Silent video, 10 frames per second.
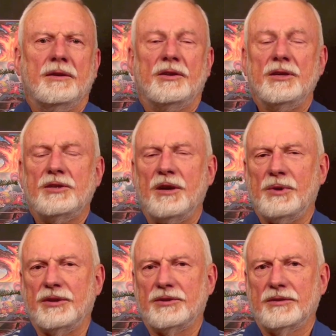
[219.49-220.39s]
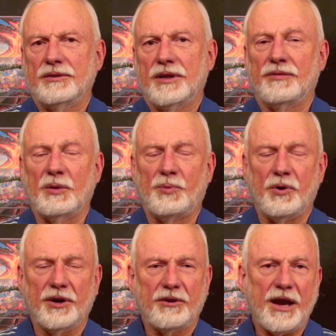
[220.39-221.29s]
This image of the
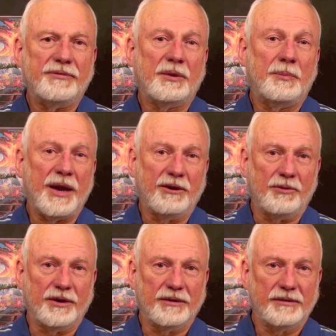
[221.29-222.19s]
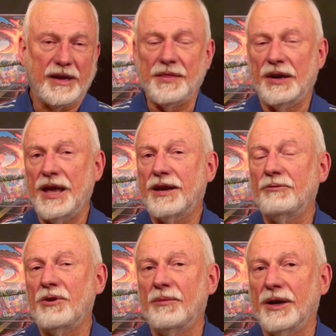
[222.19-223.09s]
pornographic penguin and the
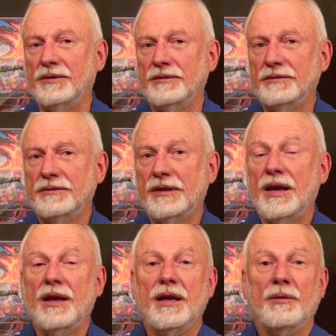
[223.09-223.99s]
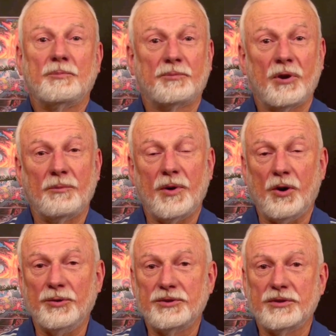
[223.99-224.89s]
naked woman
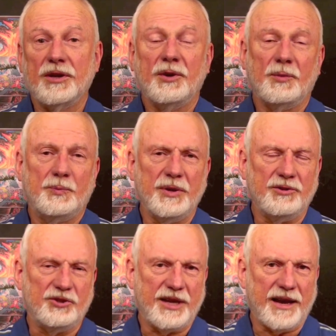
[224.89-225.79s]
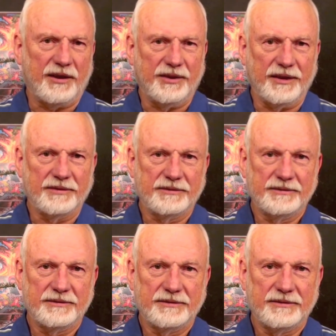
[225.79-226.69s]
promotes bestiality.
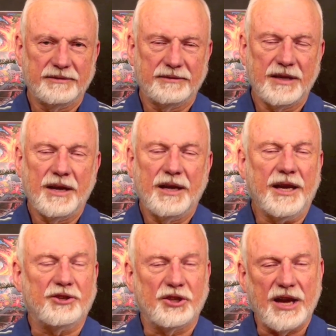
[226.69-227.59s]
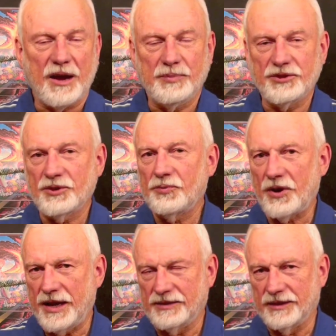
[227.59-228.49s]
It should not be
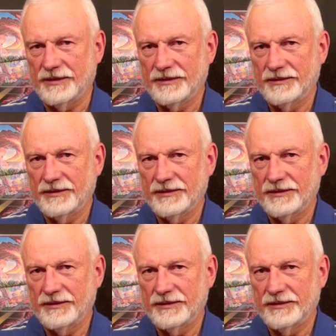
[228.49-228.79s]
surprising